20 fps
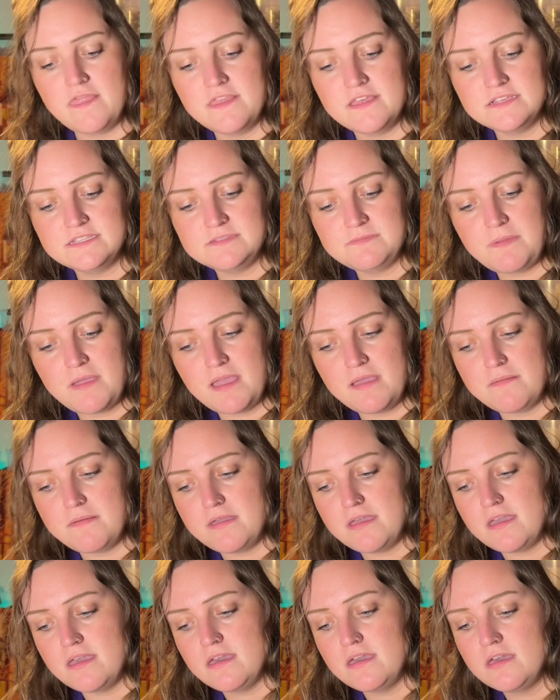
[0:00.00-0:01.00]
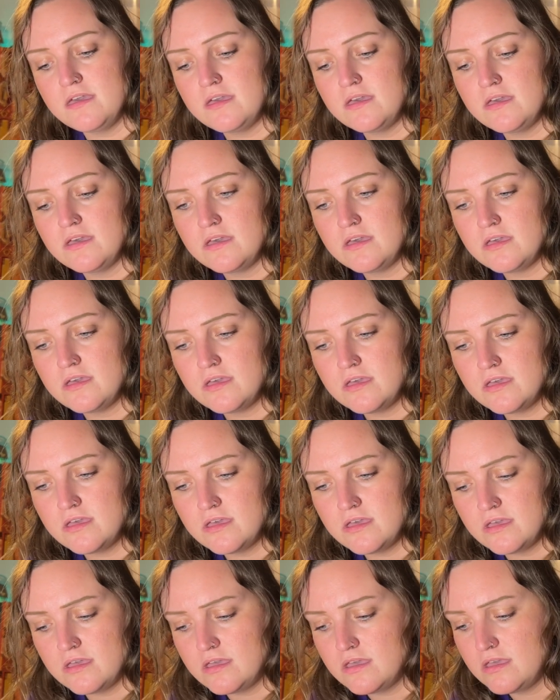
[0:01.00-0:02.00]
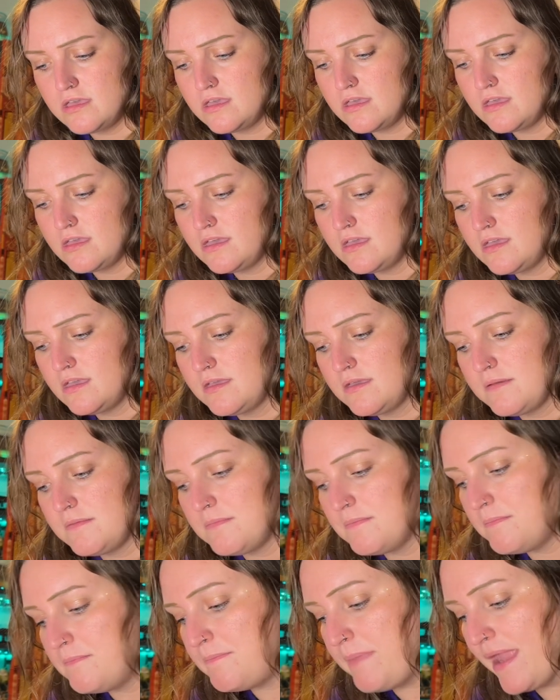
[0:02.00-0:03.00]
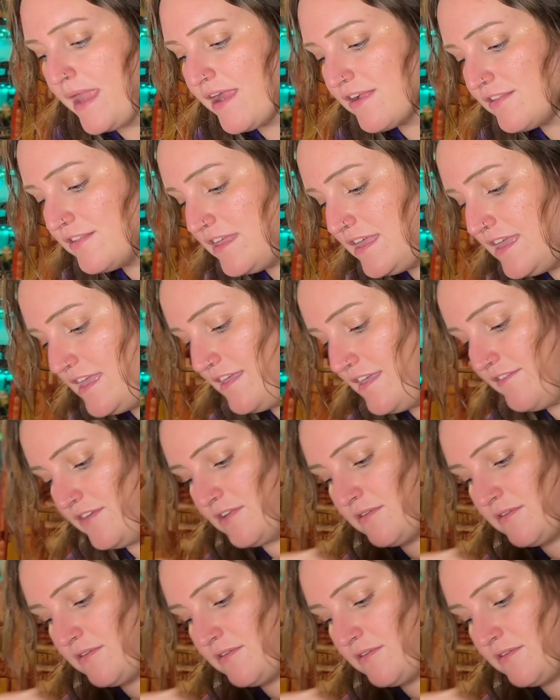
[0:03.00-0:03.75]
this baby, little lily white baby, barely even